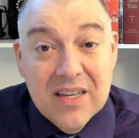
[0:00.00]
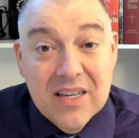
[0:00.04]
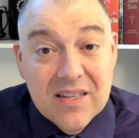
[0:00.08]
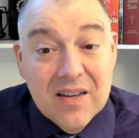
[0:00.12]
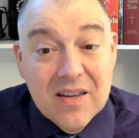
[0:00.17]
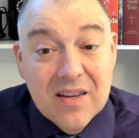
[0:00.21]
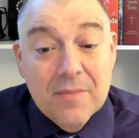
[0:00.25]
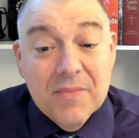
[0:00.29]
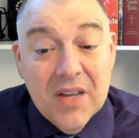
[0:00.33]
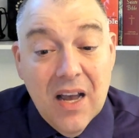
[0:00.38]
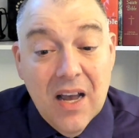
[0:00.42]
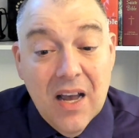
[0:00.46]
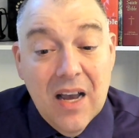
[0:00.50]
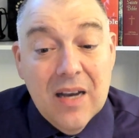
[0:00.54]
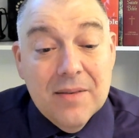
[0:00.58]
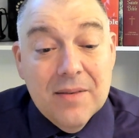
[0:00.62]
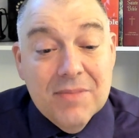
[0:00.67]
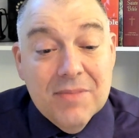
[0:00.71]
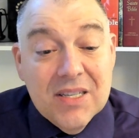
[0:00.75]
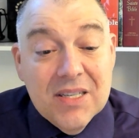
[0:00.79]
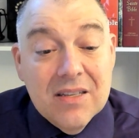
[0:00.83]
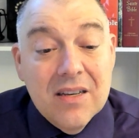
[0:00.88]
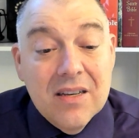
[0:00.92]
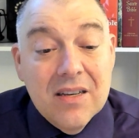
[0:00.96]

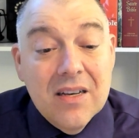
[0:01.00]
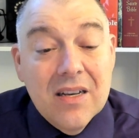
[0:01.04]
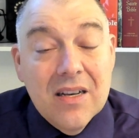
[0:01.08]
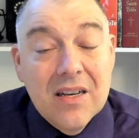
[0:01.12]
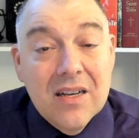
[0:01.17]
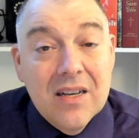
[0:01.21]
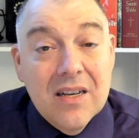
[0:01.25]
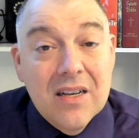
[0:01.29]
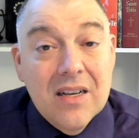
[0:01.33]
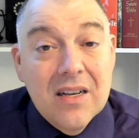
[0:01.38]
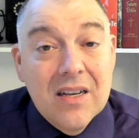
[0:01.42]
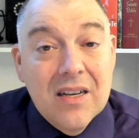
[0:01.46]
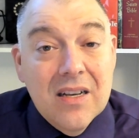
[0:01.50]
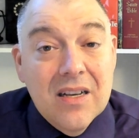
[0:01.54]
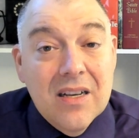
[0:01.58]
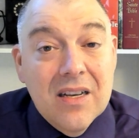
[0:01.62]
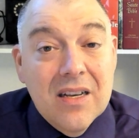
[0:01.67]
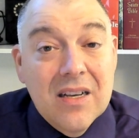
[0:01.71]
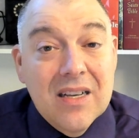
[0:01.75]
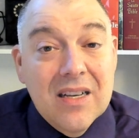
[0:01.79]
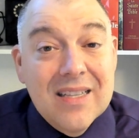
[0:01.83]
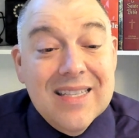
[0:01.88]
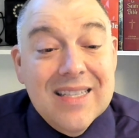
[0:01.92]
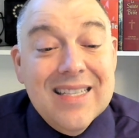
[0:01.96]
sometimes,
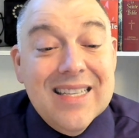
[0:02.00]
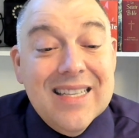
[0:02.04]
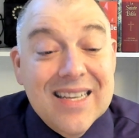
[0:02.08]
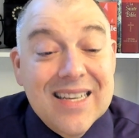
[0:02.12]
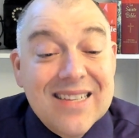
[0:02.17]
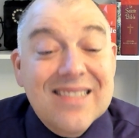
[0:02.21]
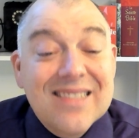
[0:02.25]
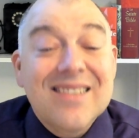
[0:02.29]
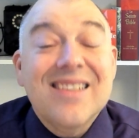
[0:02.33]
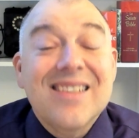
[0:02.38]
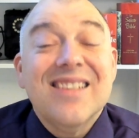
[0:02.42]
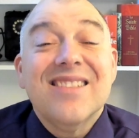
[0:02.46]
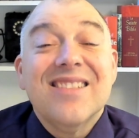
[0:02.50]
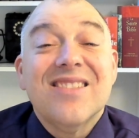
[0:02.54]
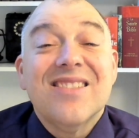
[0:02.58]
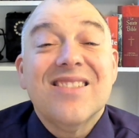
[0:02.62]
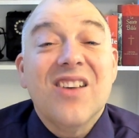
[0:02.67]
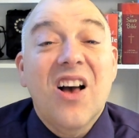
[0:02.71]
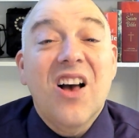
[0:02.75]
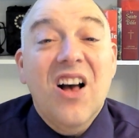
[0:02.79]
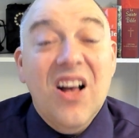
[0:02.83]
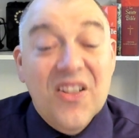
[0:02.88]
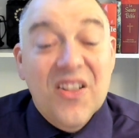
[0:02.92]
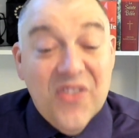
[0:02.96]
this is
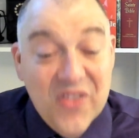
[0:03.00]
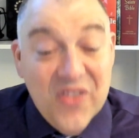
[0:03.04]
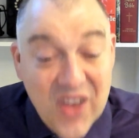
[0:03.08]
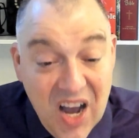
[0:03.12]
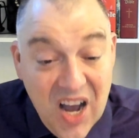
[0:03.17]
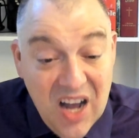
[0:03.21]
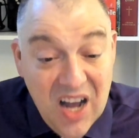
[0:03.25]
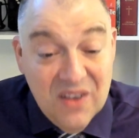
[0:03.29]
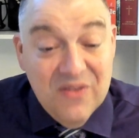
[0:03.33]
enough.